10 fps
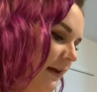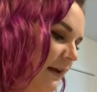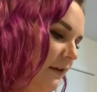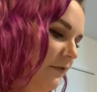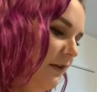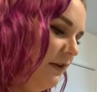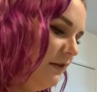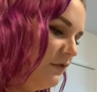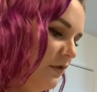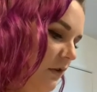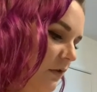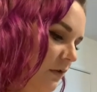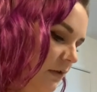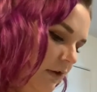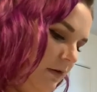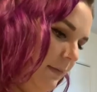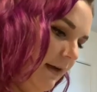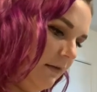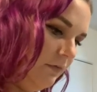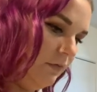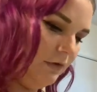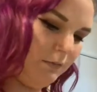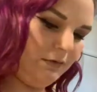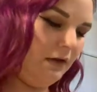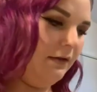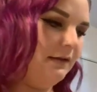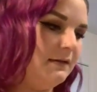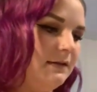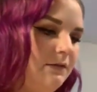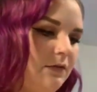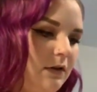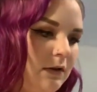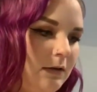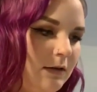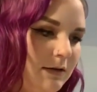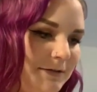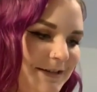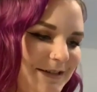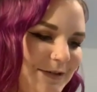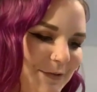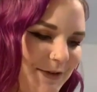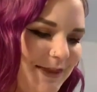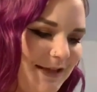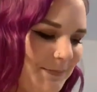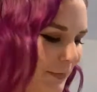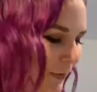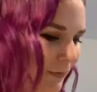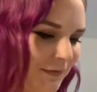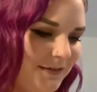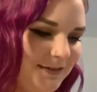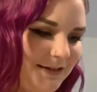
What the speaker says: kind of fun to struggle and go back and forth with all these different, with these bowls.